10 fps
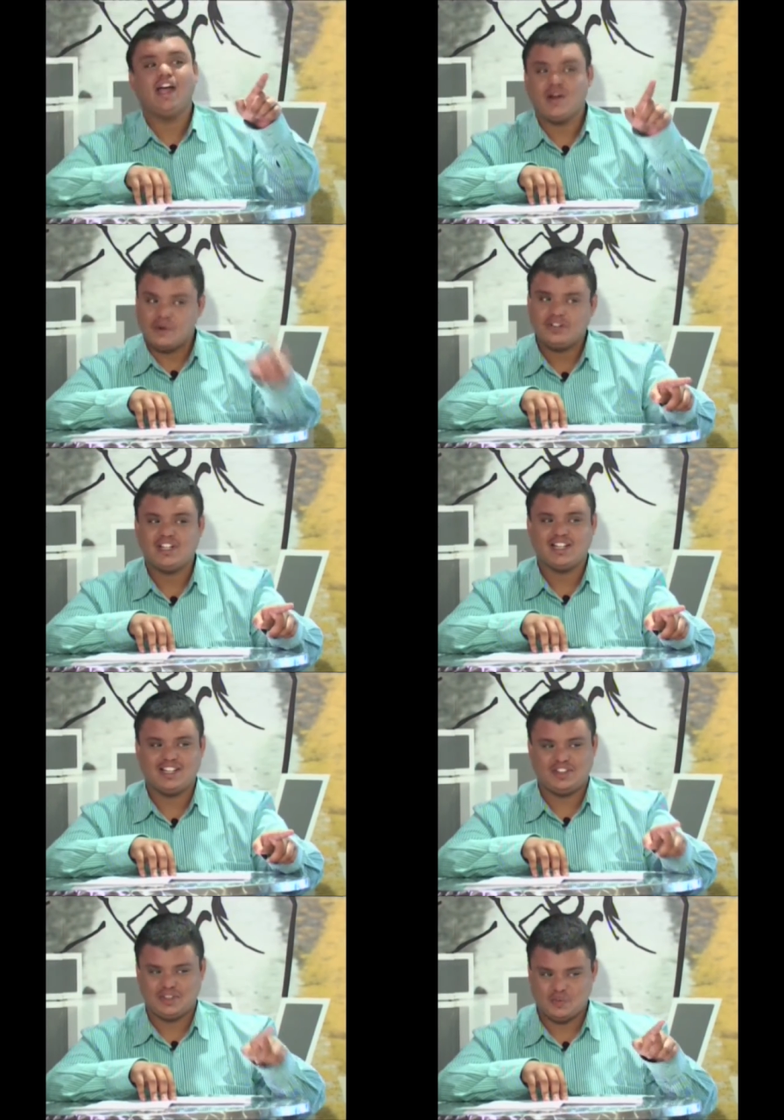And I want to
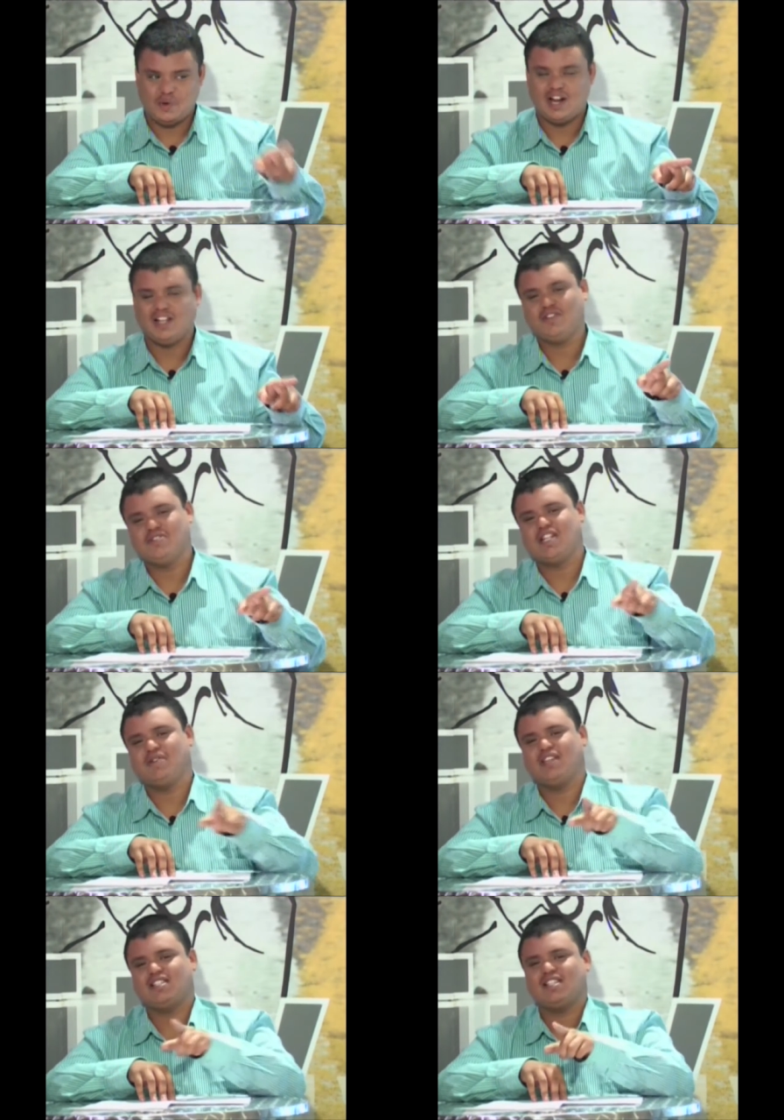get into the why. Do
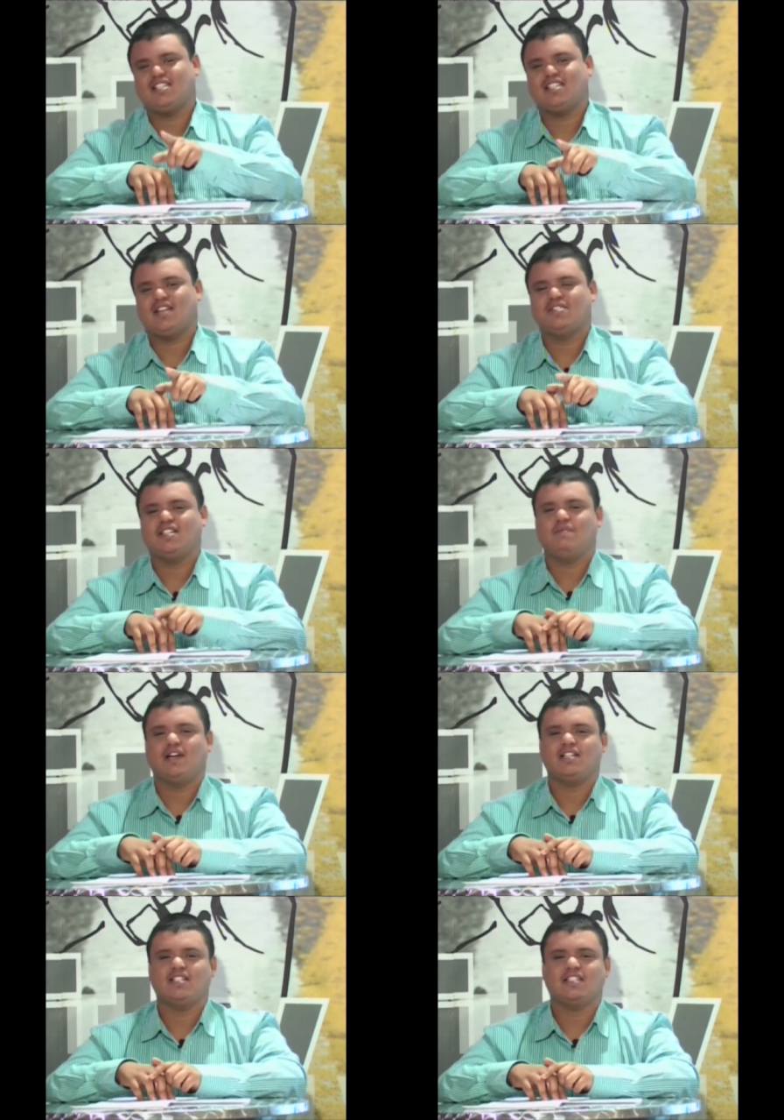stay with us. This is Our City
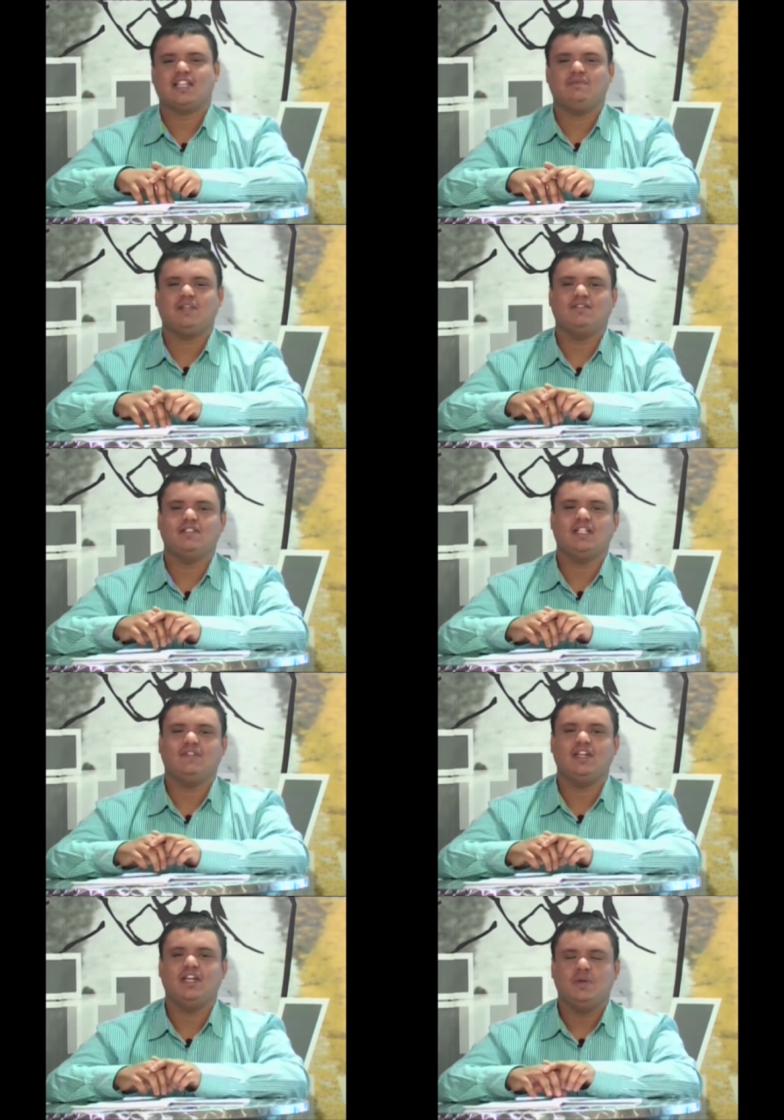Matters at Cape Town
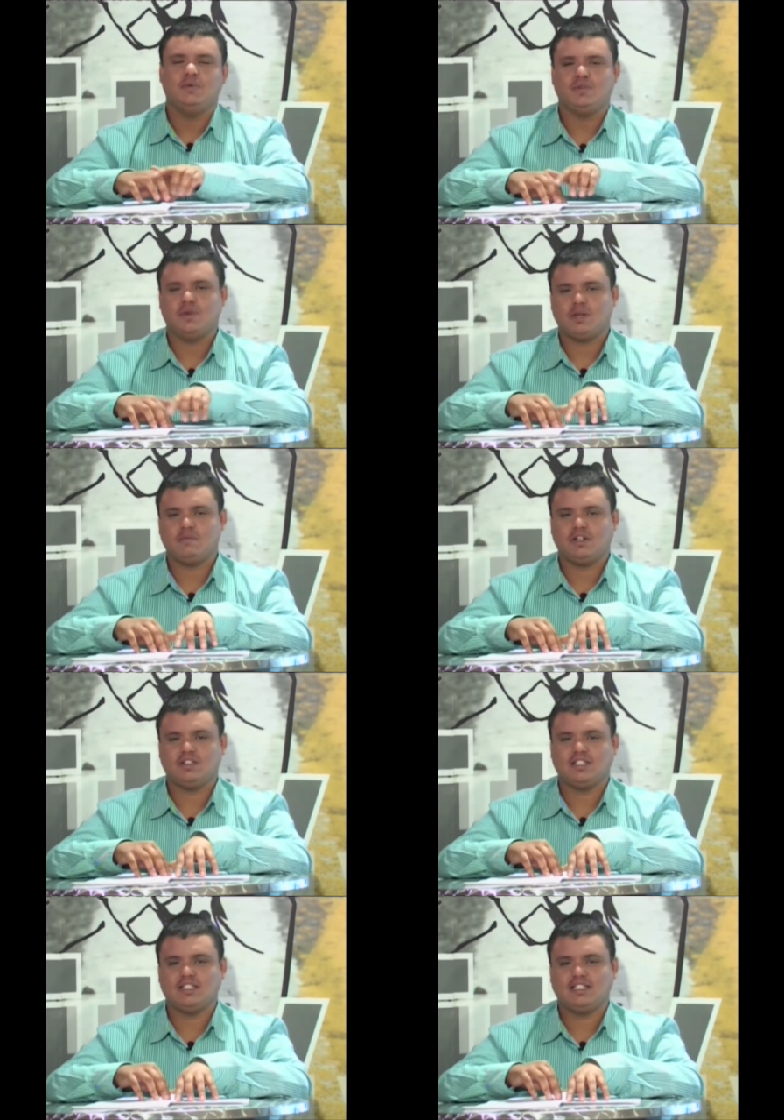TV. We're talking
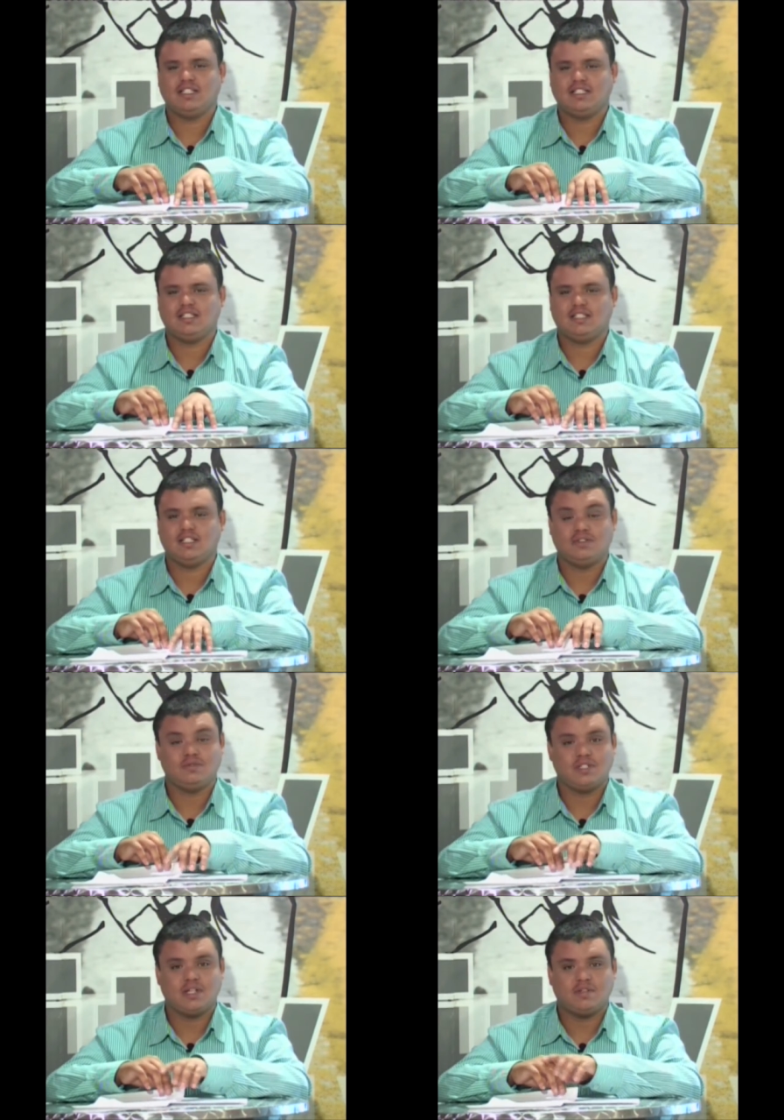about DTT.
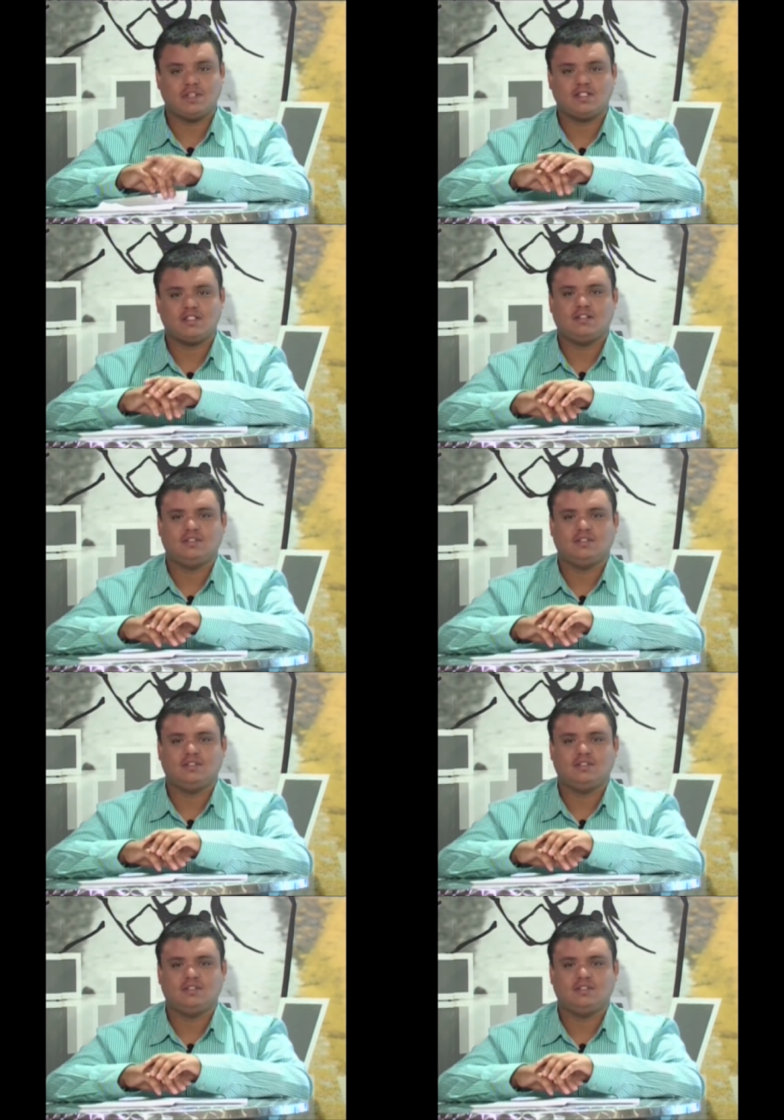Do stay with us.